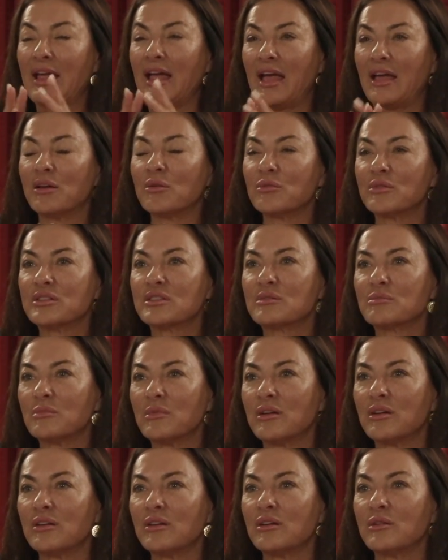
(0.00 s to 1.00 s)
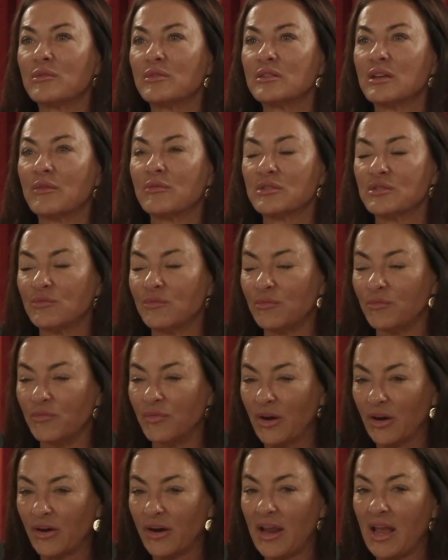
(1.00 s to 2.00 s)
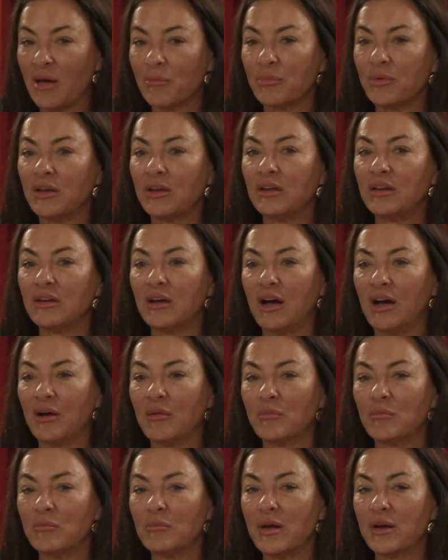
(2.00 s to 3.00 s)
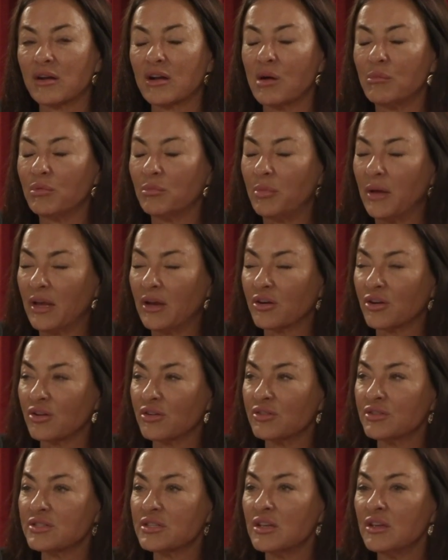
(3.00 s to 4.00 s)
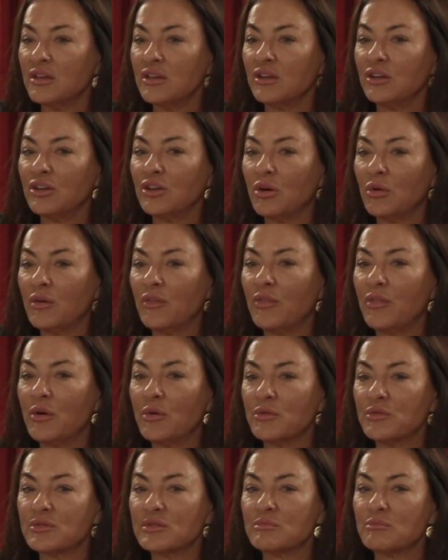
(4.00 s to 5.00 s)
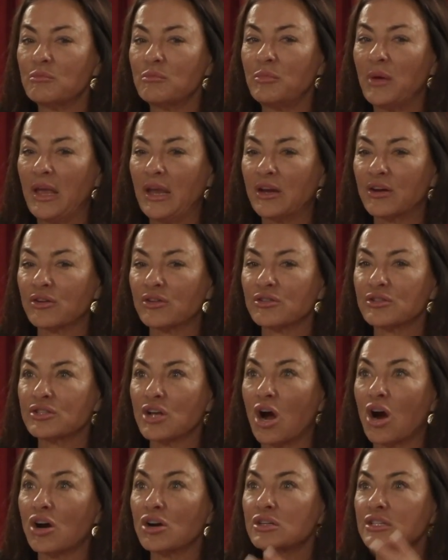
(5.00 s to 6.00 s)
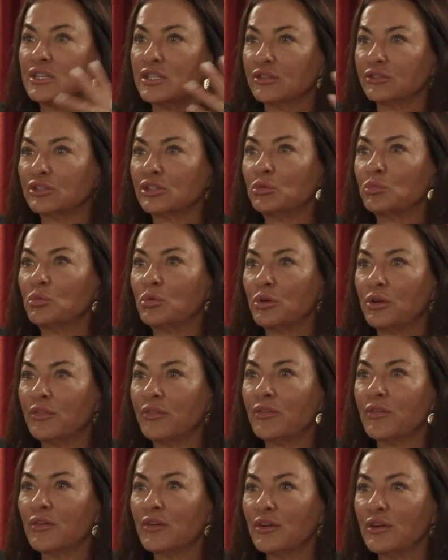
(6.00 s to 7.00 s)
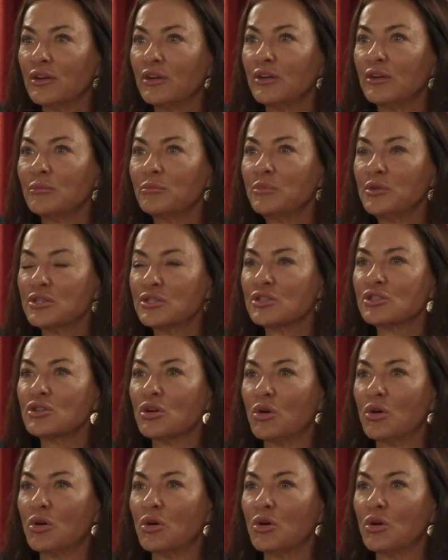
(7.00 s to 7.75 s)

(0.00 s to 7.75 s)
it was I was very happy. Met a couple bankers, and those bankers are dealing with business